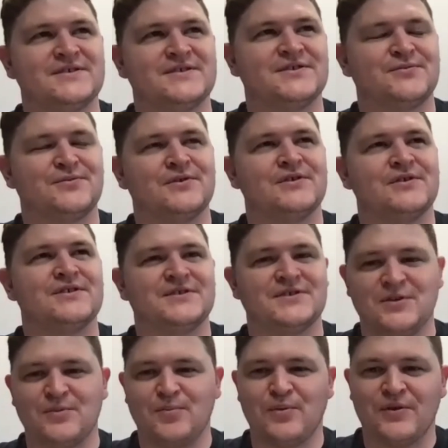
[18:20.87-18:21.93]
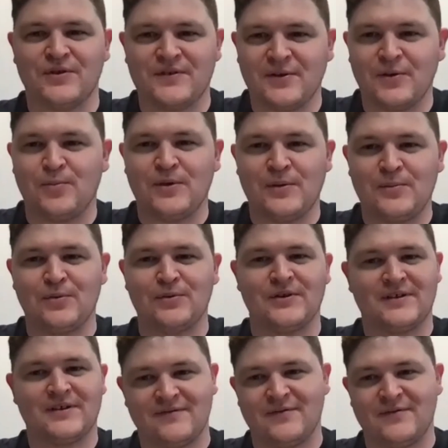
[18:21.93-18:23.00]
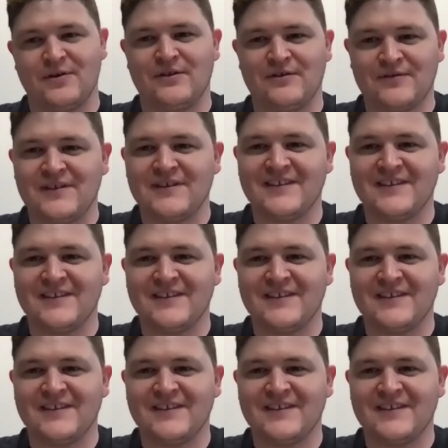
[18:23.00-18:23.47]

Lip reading: is really simple until people get involved.